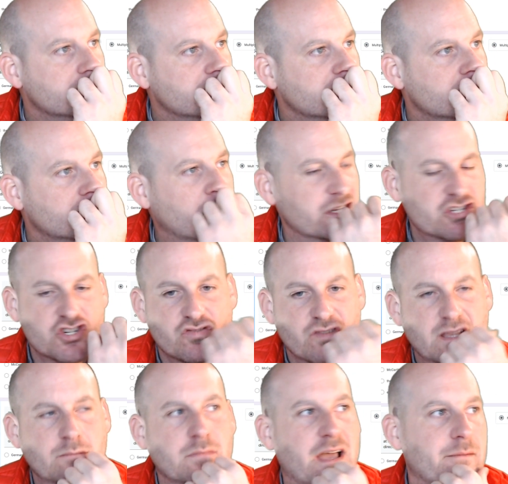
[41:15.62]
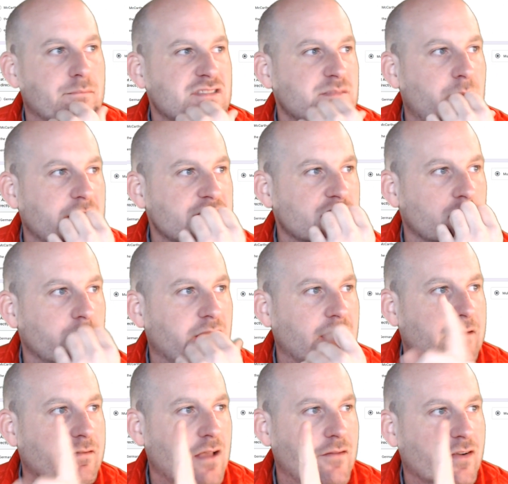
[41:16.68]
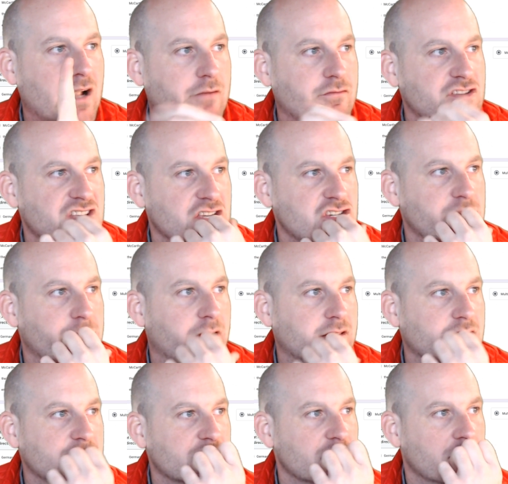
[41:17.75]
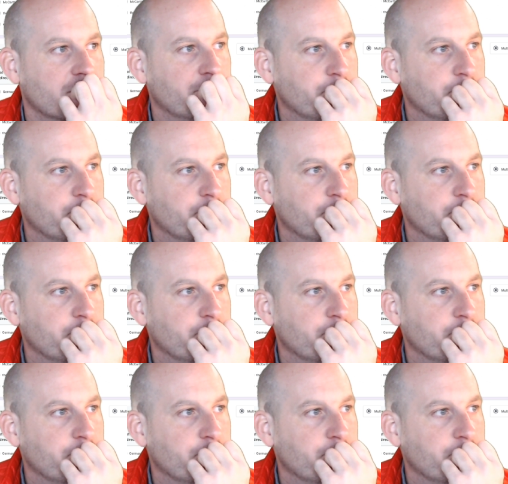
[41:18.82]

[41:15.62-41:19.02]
What Streamlabs, Spencer? We gotta have a conversation about this, sir.